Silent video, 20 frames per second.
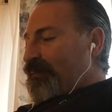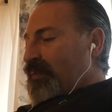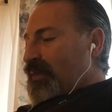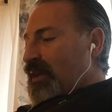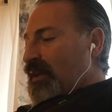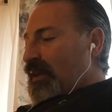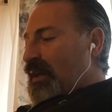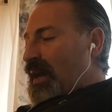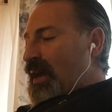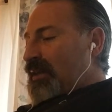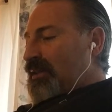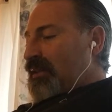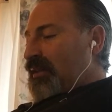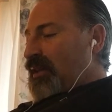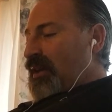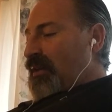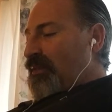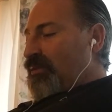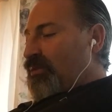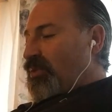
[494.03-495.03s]
lacked
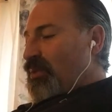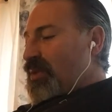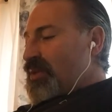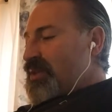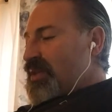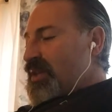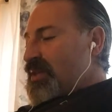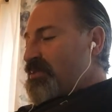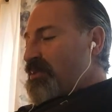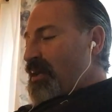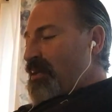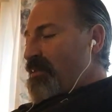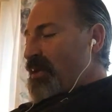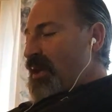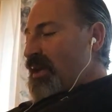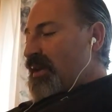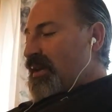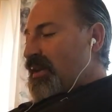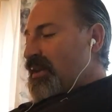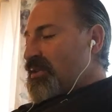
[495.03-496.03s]
love towards us by
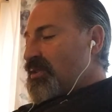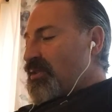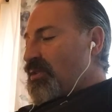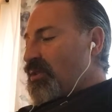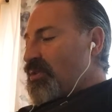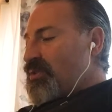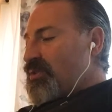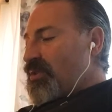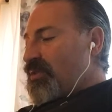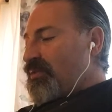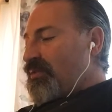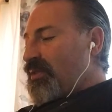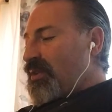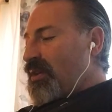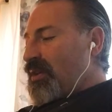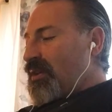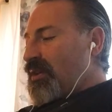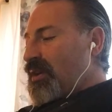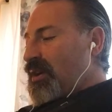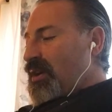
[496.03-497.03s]
making us go so
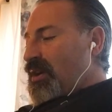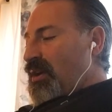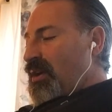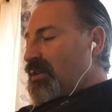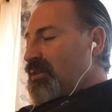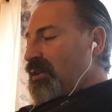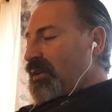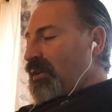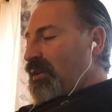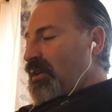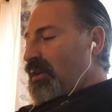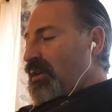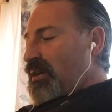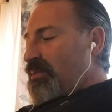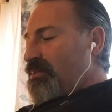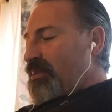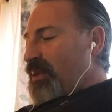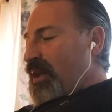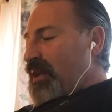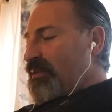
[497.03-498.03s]
far on a
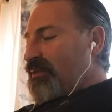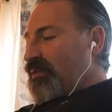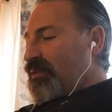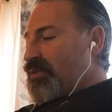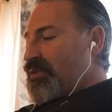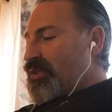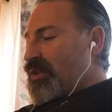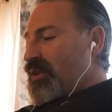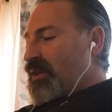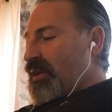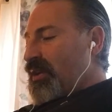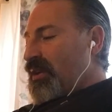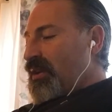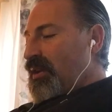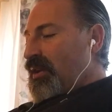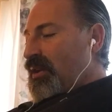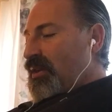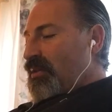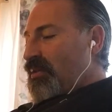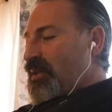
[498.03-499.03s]
long, painful journey,
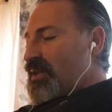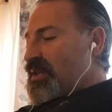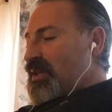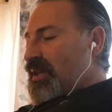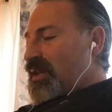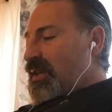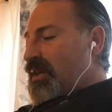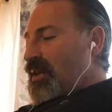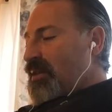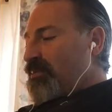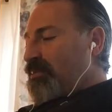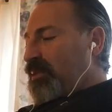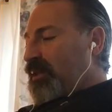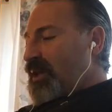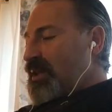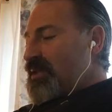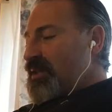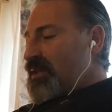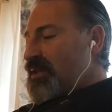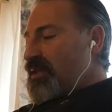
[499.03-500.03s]
risking
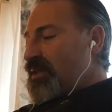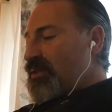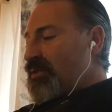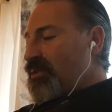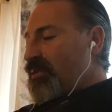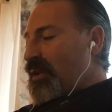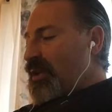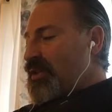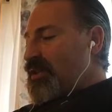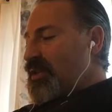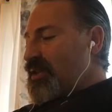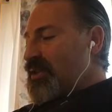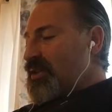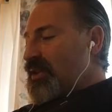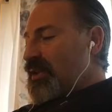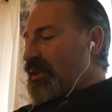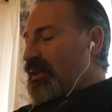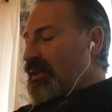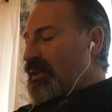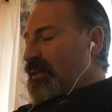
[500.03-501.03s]
unpleasant situations.
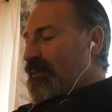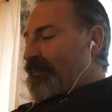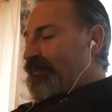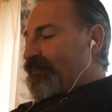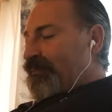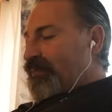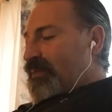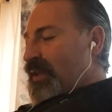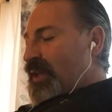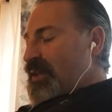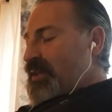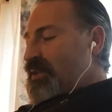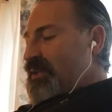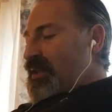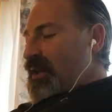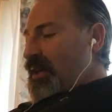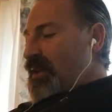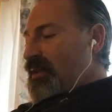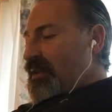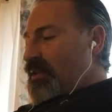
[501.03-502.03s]

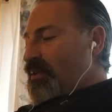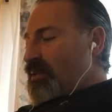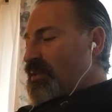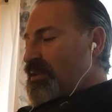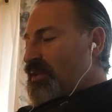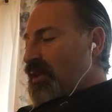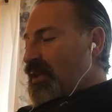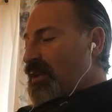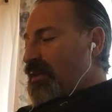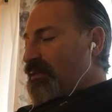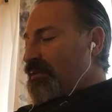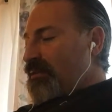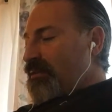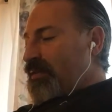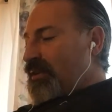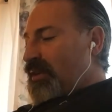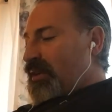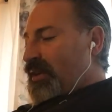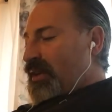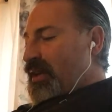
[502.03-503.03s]
Instead, it was love.
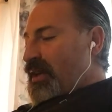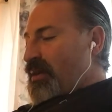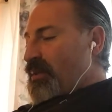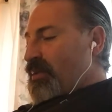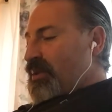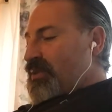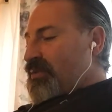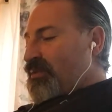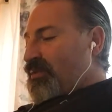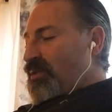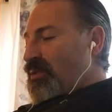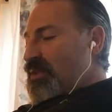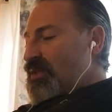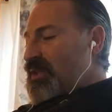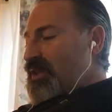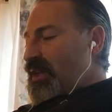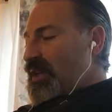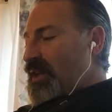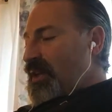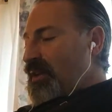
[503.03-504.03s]
It was
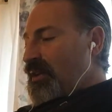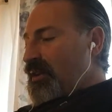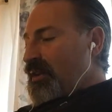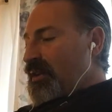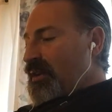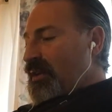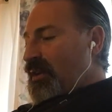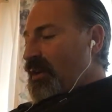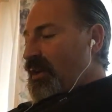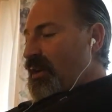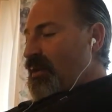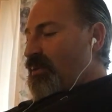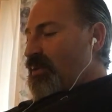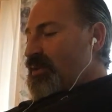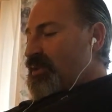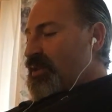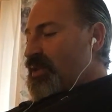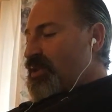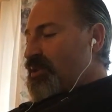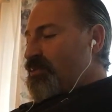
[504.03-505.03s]
foreseeing. It
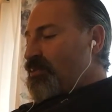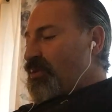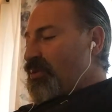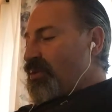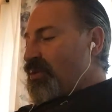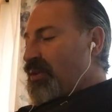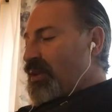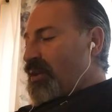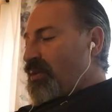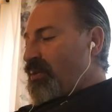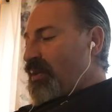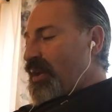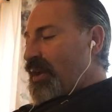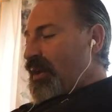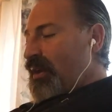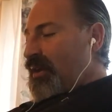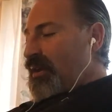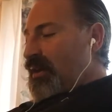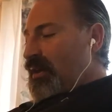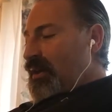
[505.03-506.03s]
was to smooth our
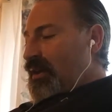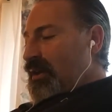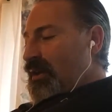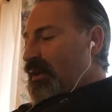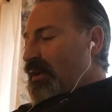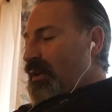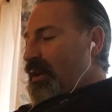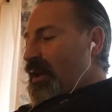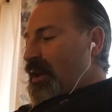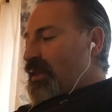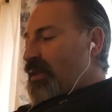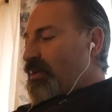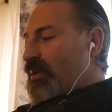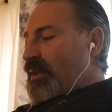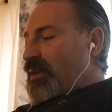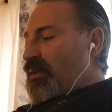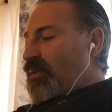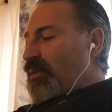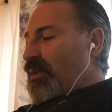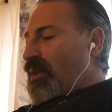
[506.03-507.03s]
way, now that
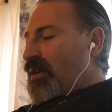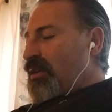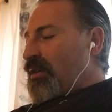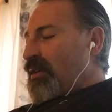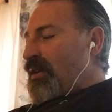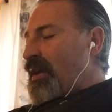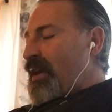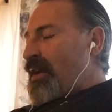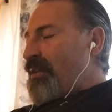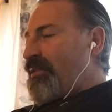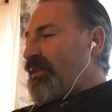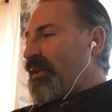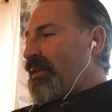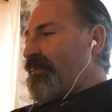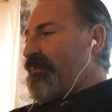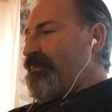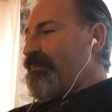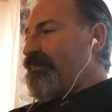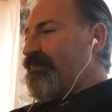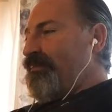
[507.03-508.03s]
we no longer have him